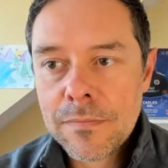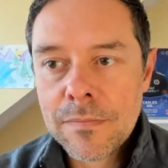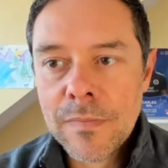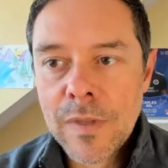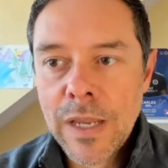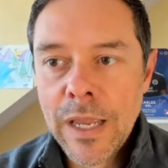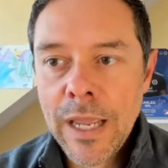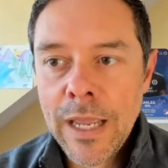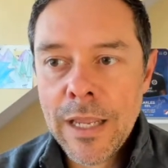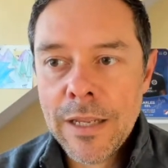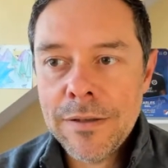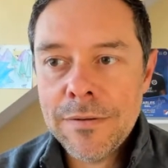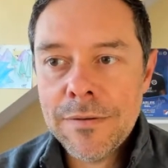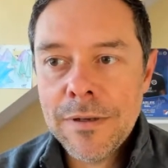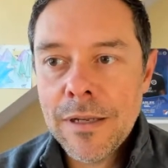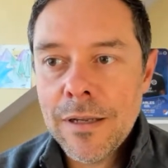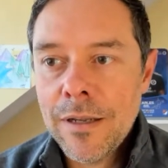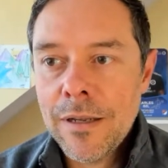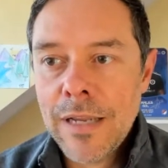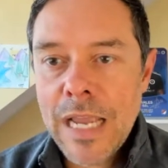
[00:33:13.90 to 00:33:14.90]
And
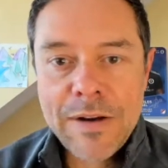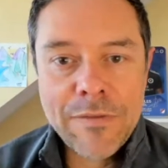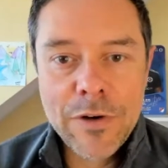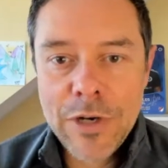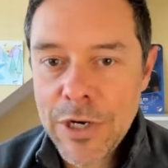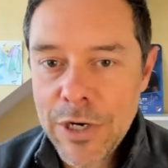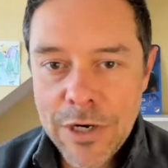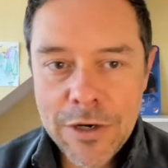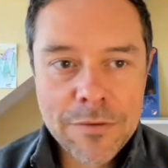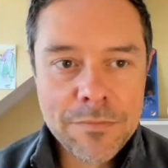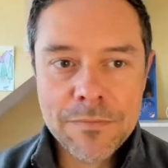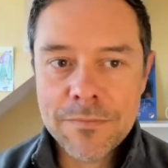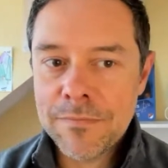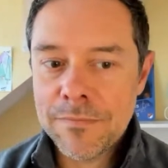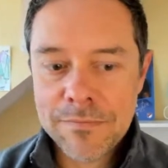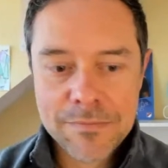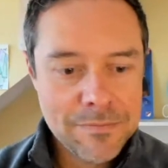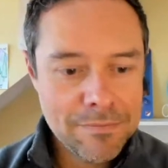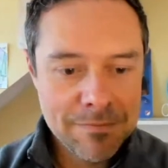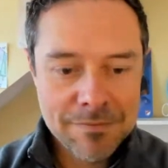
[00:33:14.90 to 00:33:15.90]
every year,
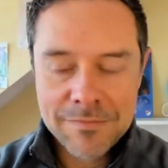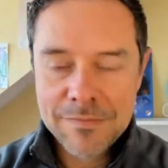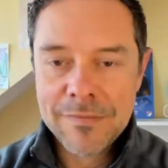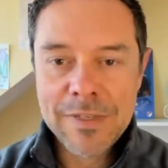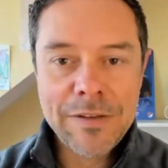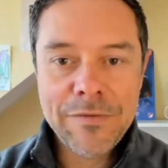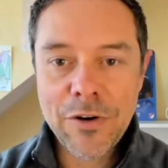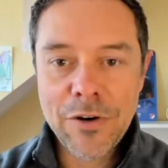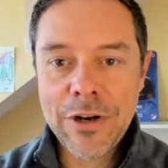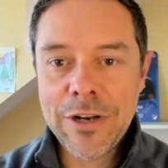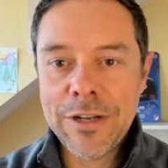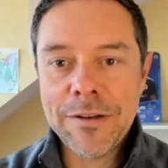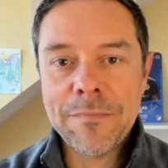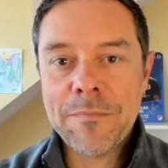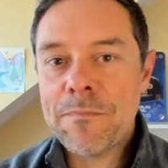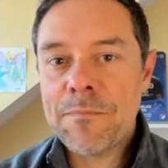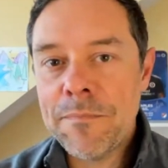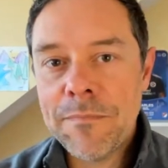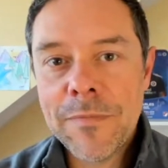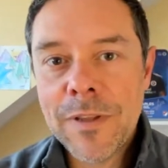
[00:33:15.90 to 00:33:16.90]
if you're in
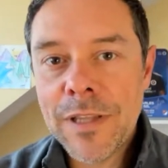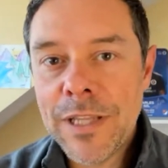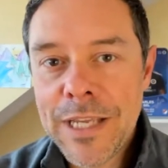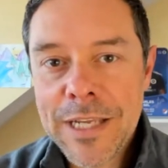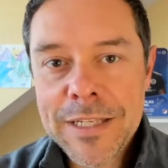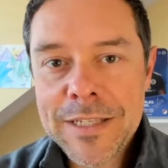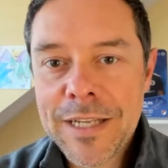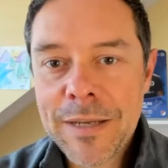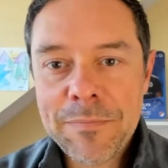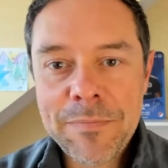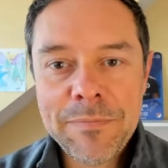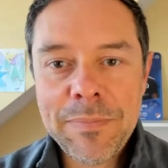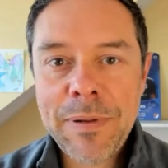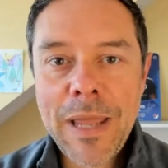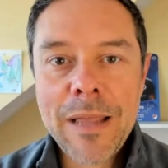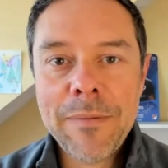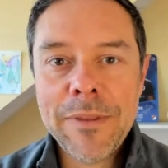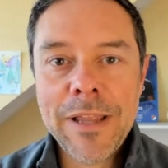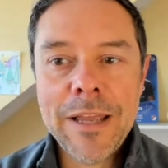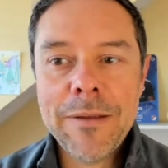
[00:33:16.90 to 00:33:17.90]
leagues
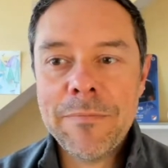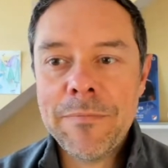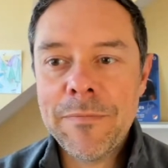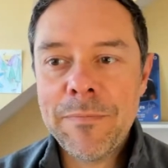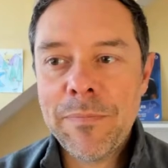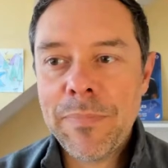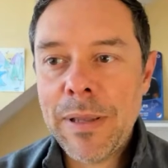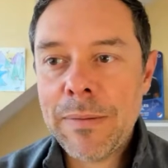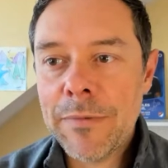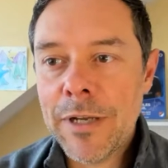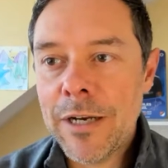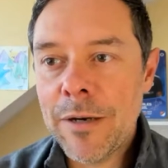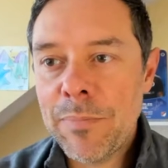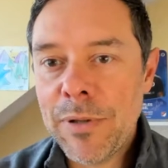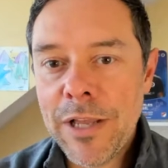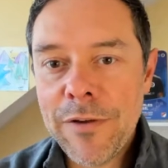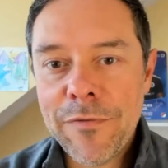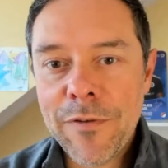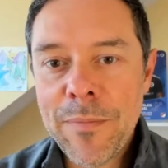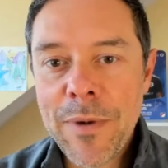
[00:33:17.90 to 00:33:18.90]
that
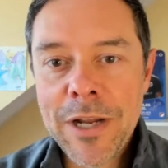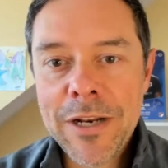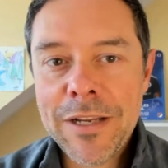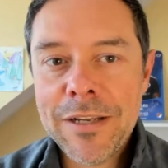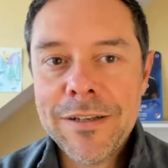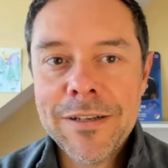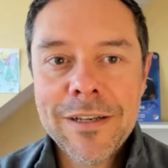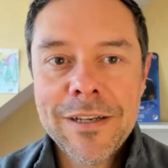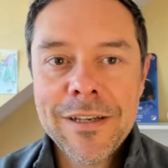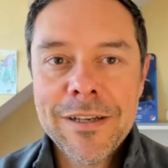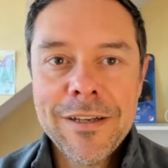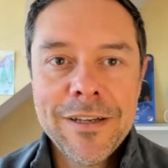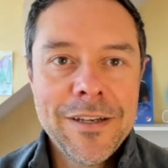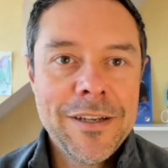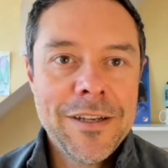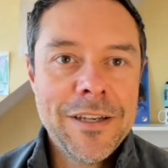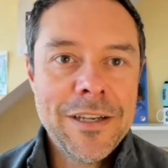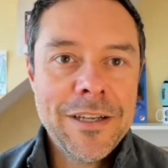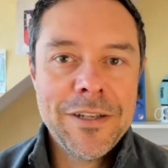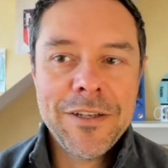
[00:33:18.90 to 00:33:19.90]
play for money,
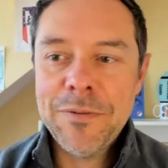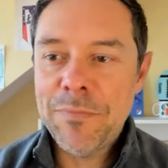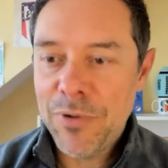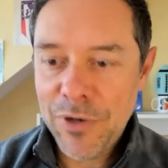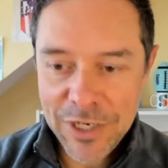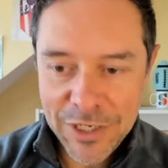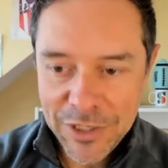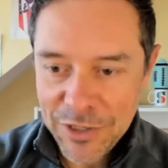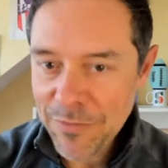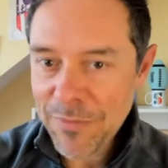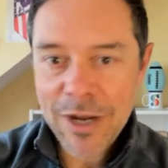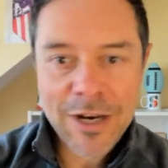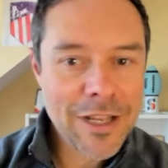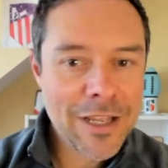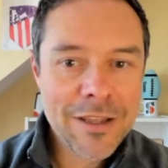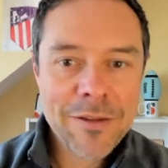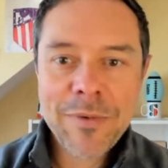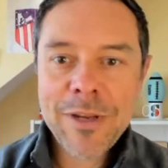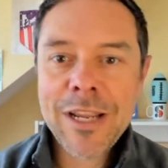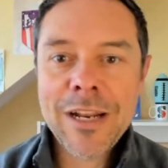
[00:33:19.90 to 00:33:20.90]
you put in your money in
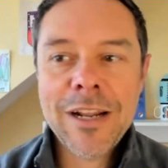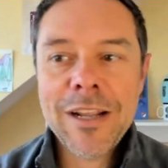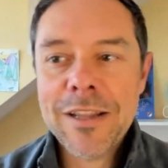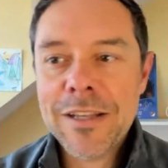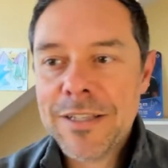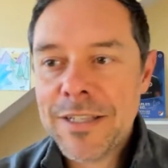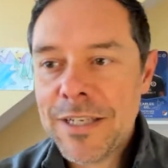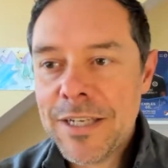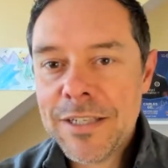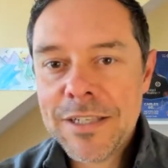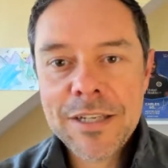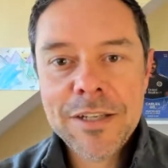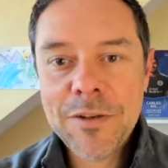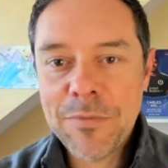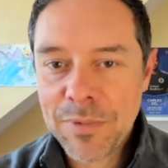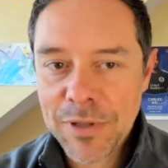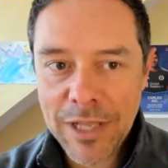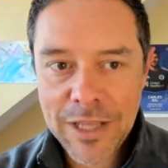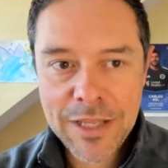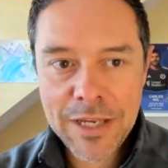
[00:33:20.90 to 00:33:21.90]
the beginning of the season, you
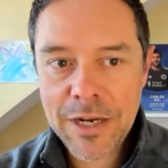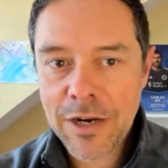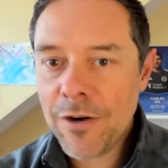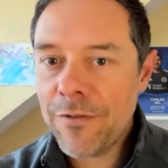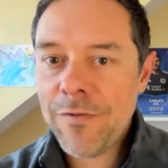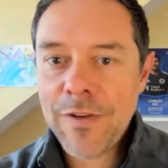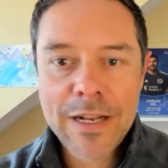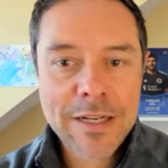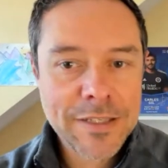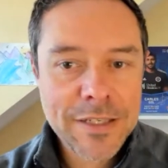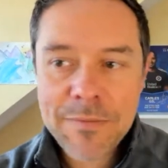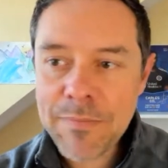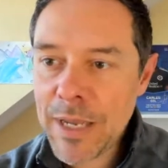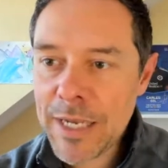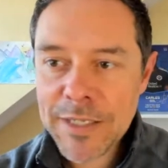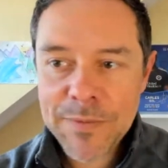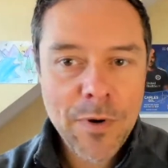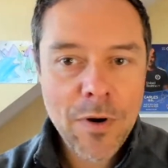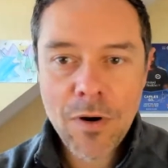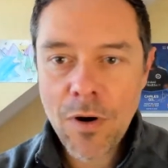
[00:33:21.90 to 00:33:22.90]
play the year. Fantasy
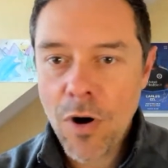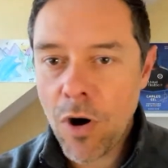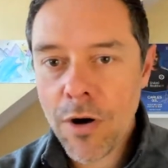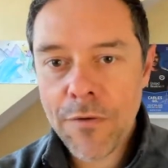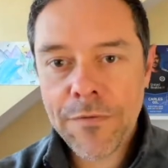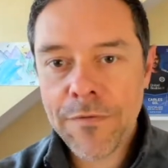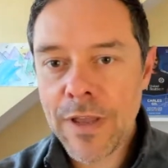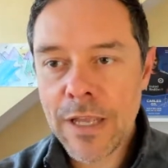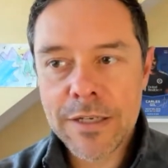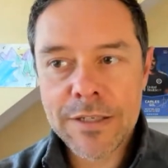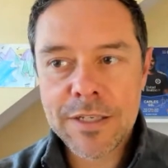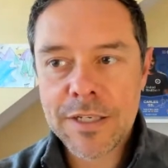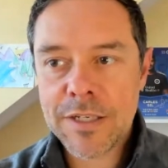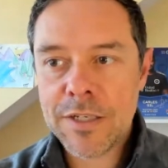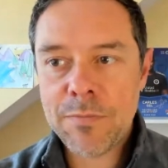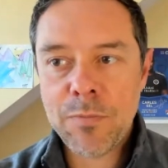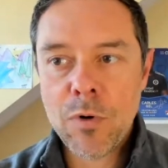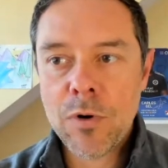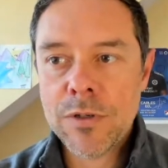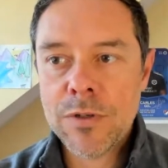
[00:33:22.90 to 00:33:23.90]
baseball, all fantasy
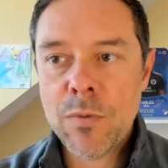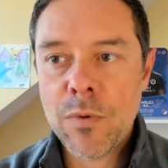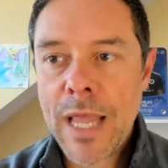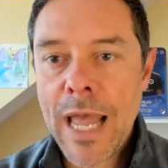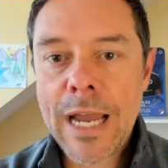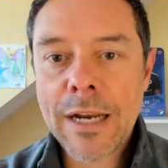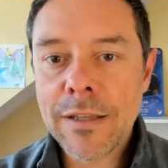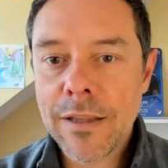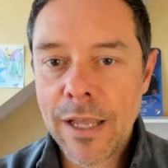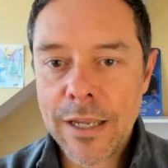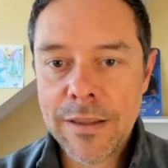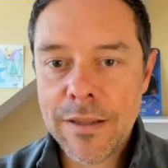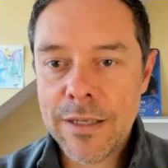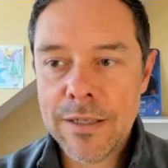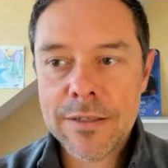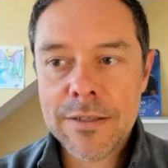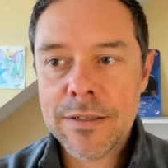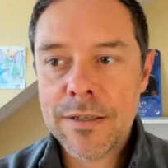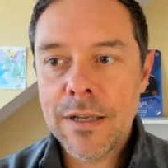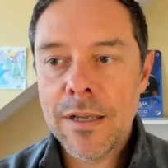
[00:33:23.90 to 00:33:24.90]
sports act like
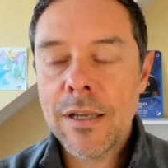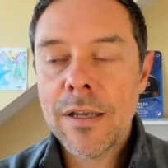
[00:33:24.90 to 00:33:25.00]
this.